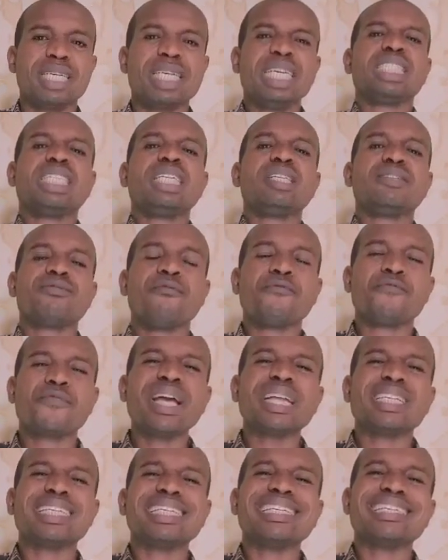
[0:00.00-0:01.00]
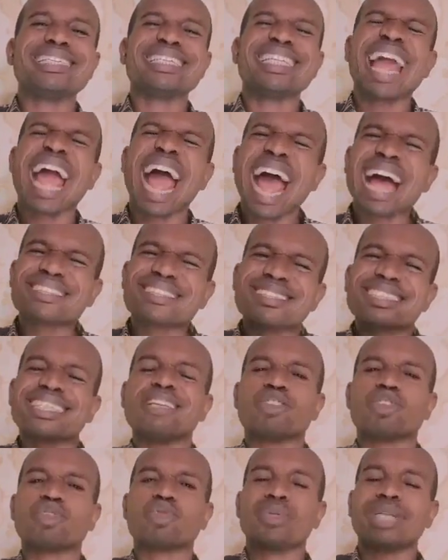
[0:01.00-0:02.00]
It is faith is the
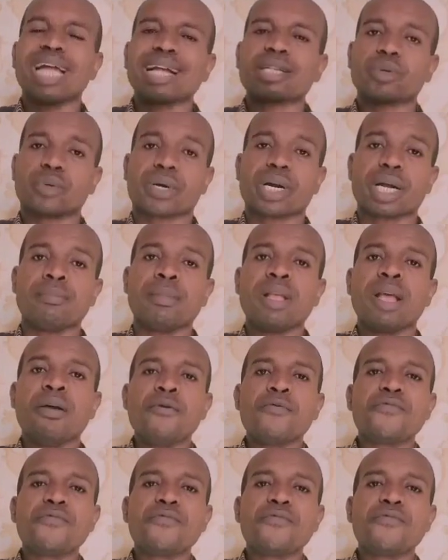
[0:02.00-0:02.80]
access to that realm.